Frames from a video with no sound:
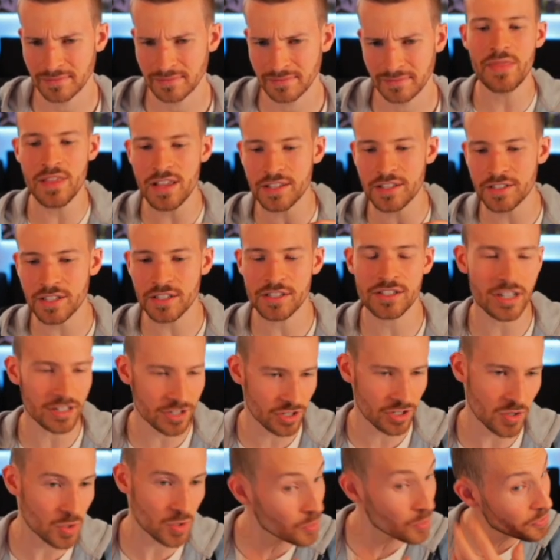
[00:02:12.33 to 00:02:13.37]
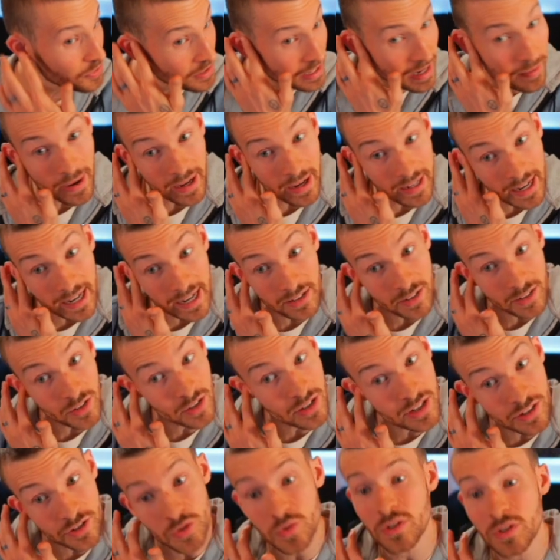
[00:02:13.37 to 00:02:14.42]
And this is such a cool thing about Nectar
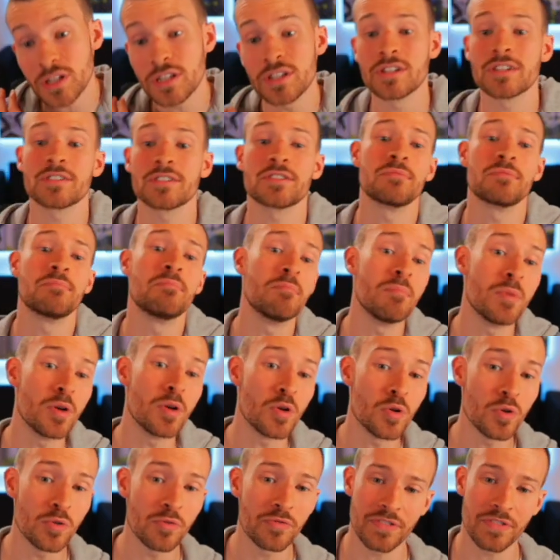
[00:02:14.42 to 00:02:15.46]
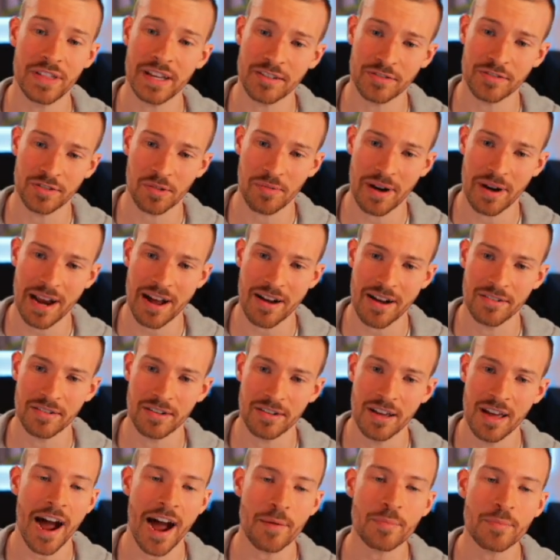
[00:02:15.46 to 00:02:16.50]
is you can just move things
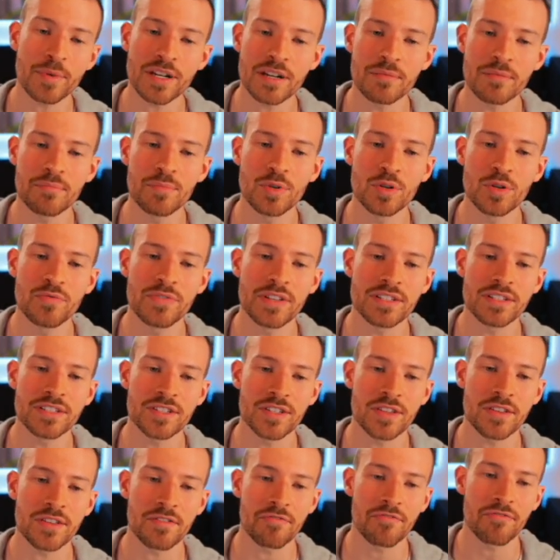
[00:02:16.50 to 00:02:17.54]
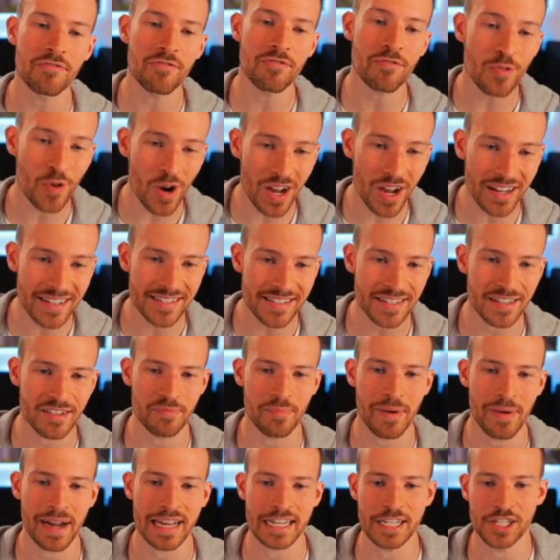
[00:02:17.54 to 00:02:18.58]
around. I'm gonna move this to the front
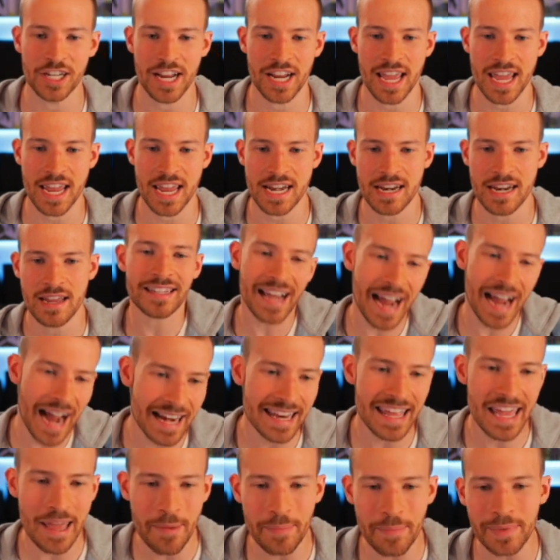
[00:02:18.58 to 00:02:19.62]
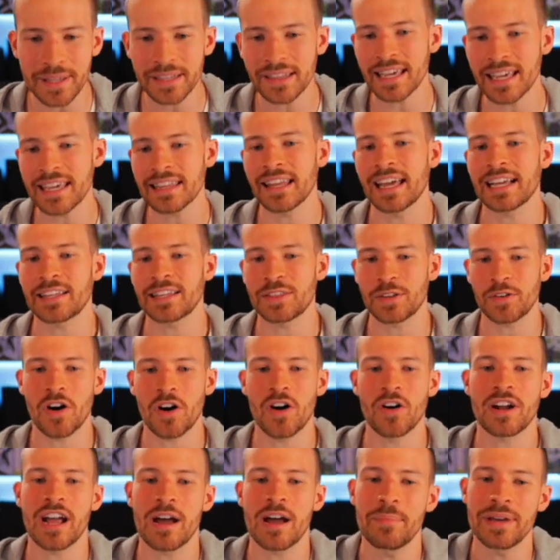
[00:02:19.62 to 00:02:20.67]
of my chain to kind of emulate like they're
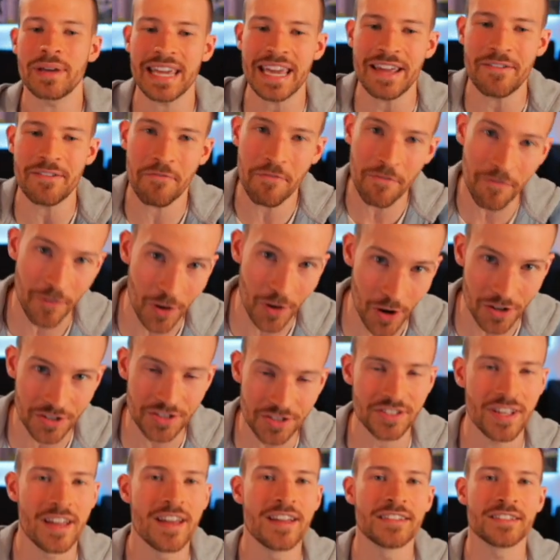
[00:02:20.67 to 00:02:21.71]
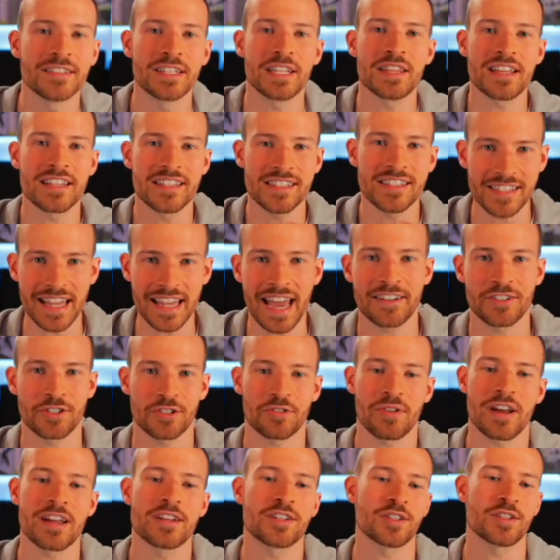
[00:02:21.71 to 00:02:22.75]
all coming in first to this
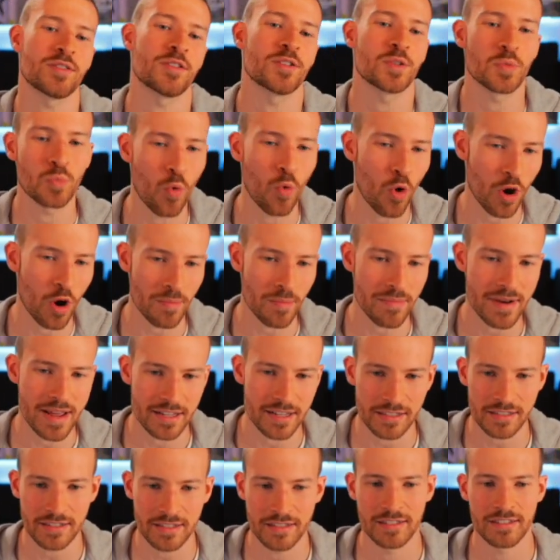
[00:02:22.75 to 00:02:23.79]
saturation, this warmness.